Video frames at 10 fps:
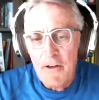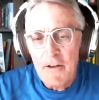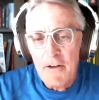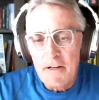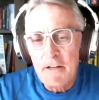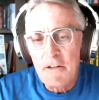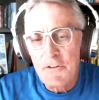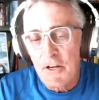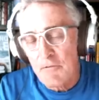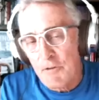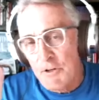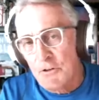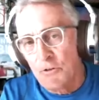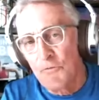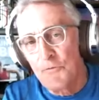and I need to take, you
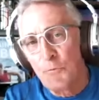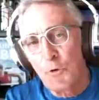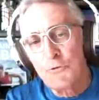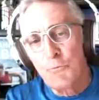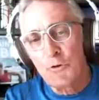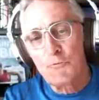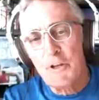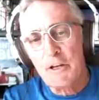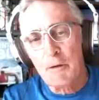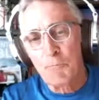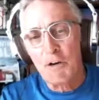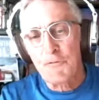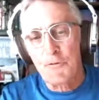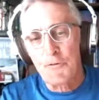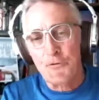know, we'll, we'll take a break
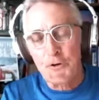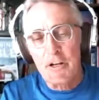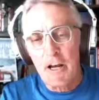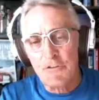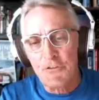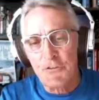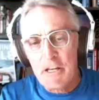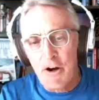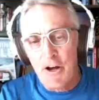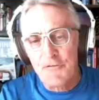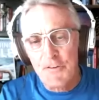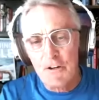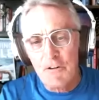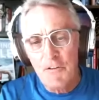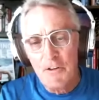for three days and see how I
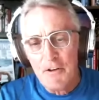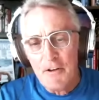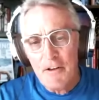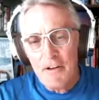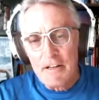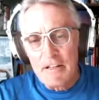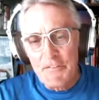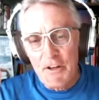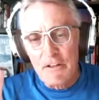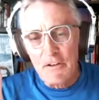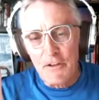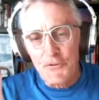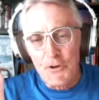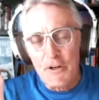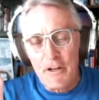feel. And at the end of that
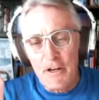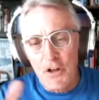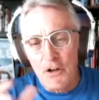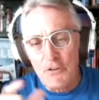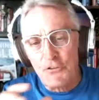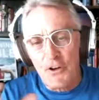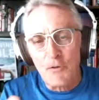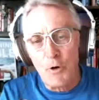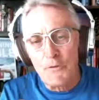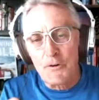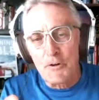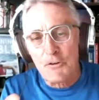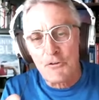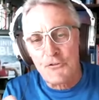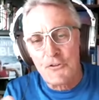three days, I'll decide whether to
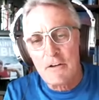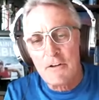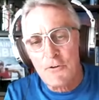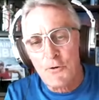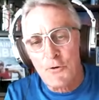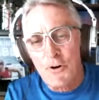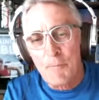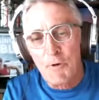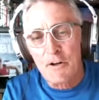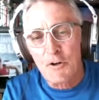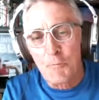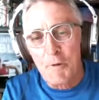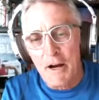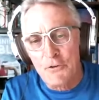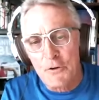extend it or I'm ready to go
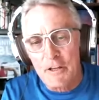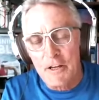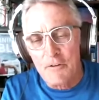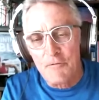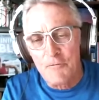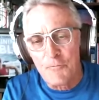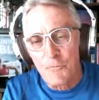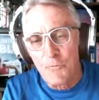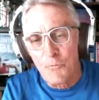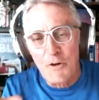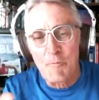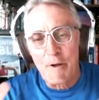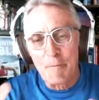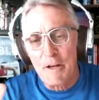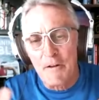back to it again, whatever it
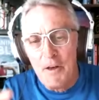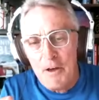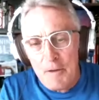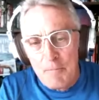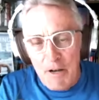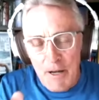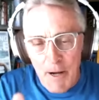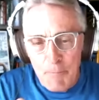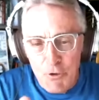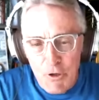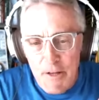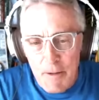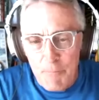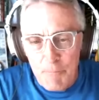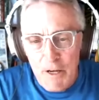may be. But I'm, I'm doing
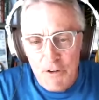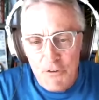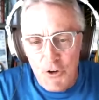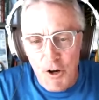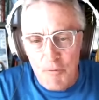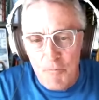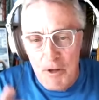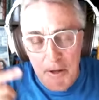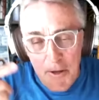that based on